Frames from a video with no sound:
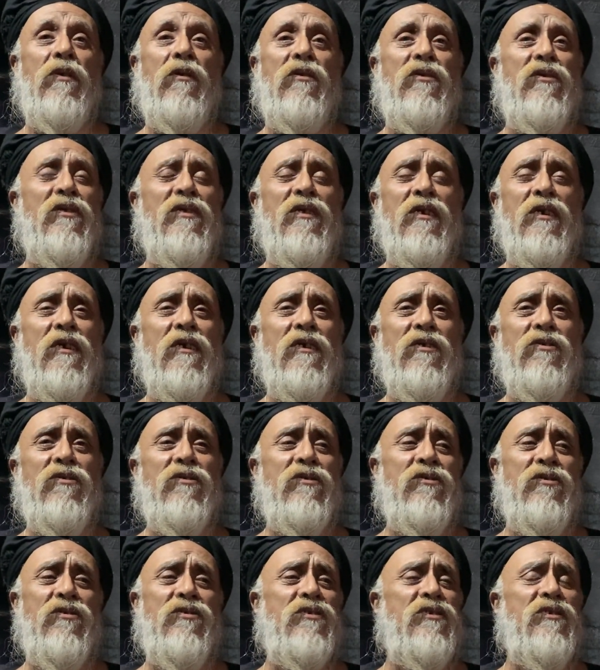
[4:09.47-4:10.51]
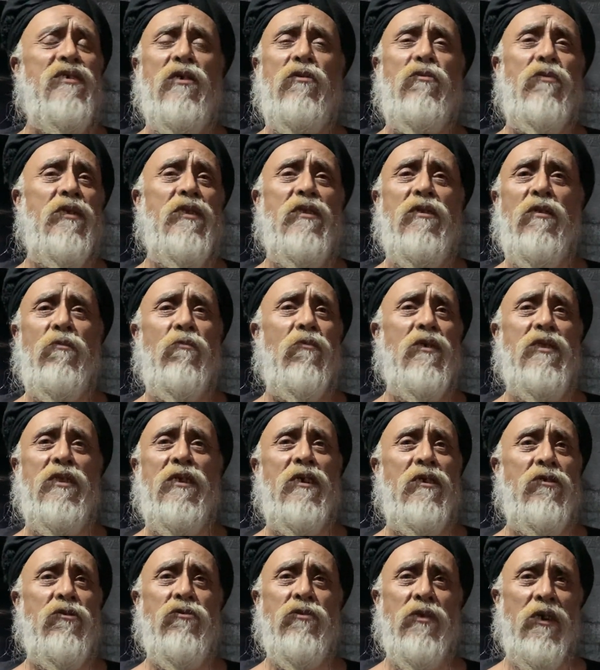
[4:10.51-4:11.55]
because they just stick with what they
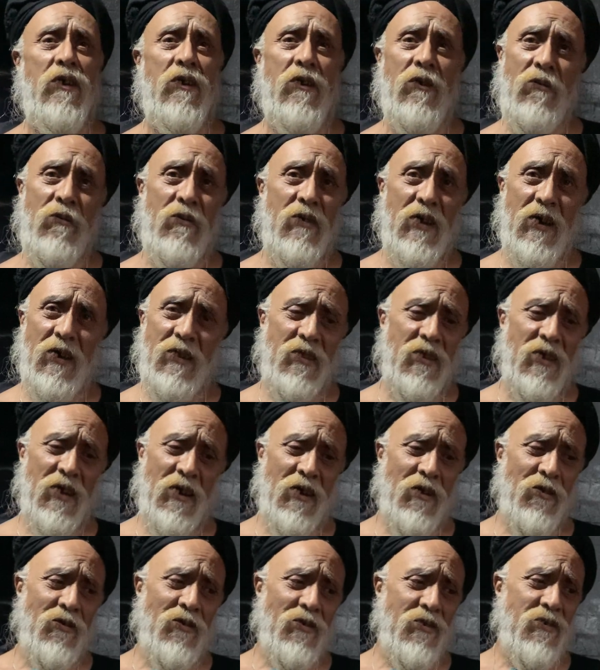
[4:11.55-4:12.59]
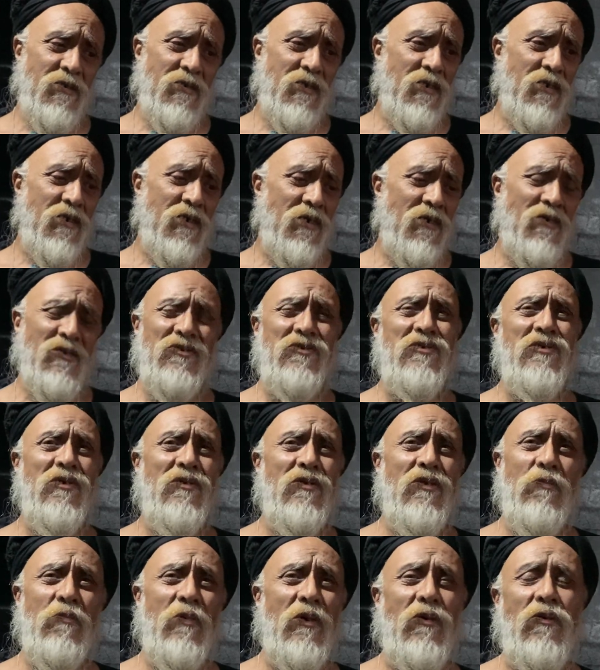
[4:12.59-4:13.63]
are doing, and they are not
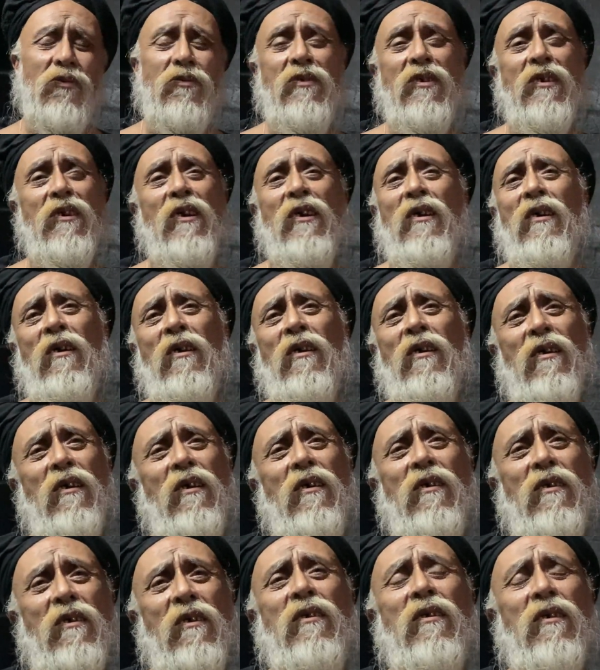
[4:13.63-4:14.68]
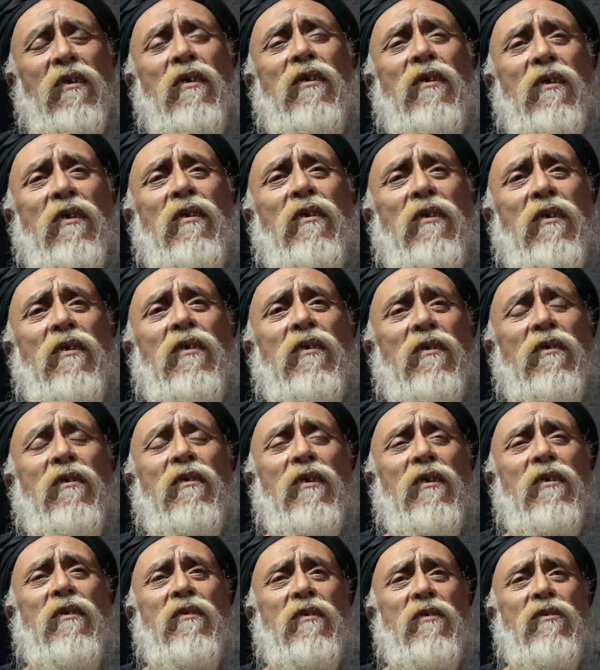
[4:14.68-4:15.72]
concerned about uh,
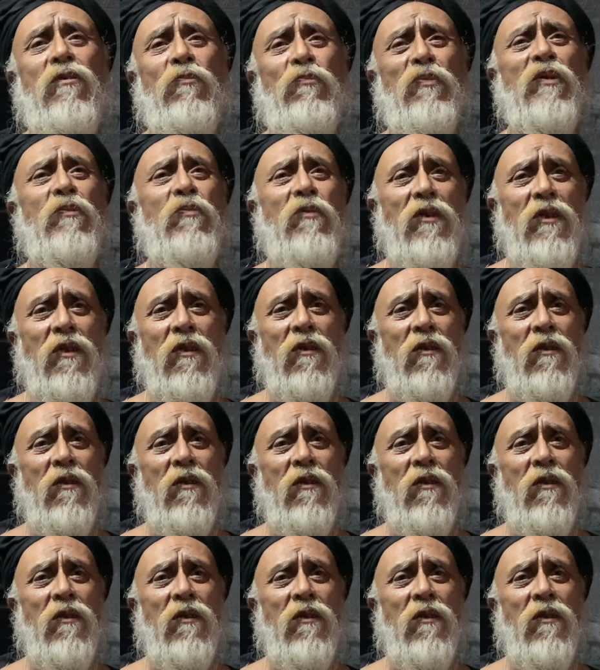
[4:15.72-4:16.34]
the people.